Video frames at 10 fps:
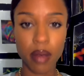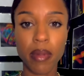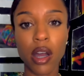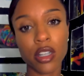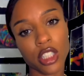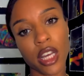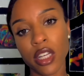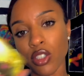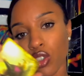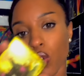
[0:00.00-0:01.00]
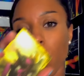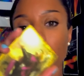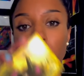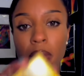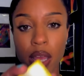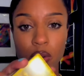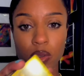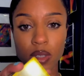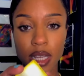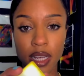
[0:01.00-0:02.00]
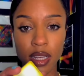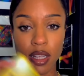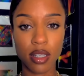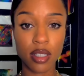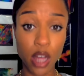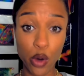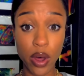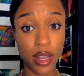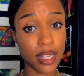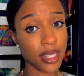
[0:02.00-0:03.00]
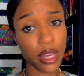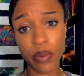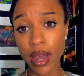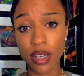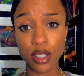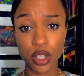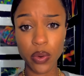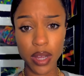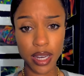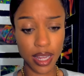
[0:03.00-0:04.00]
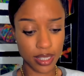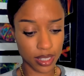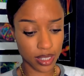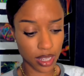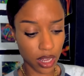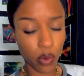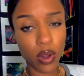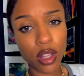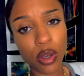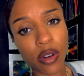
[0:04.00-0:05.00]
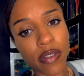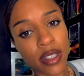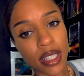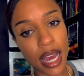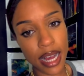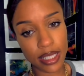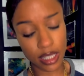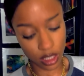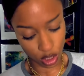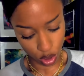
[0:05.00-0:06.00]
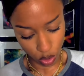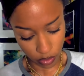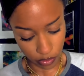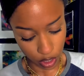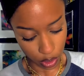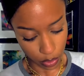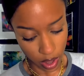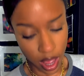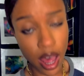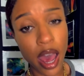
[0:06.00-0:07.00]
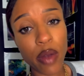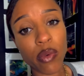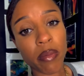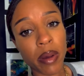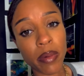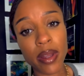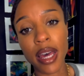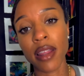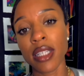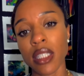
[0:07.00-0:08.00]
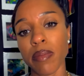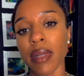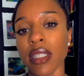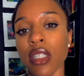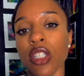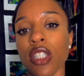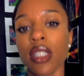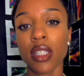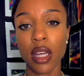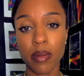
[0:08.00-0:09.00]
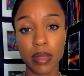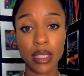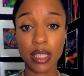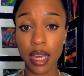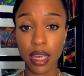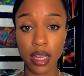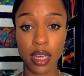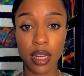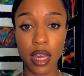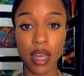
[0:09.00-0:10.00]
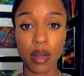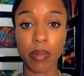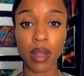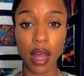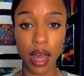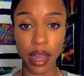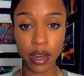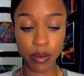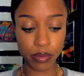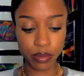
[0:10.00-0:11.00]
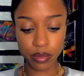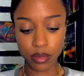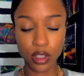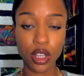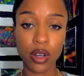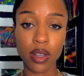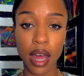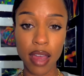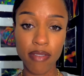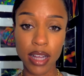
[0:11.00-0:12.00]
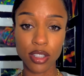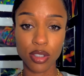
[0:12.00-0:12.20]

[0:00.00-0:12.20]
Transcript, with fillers: my Archangel Michael deck. So let's get right into it and see what the universe has in store for you. And remember that these messages can be taken and applied to your life as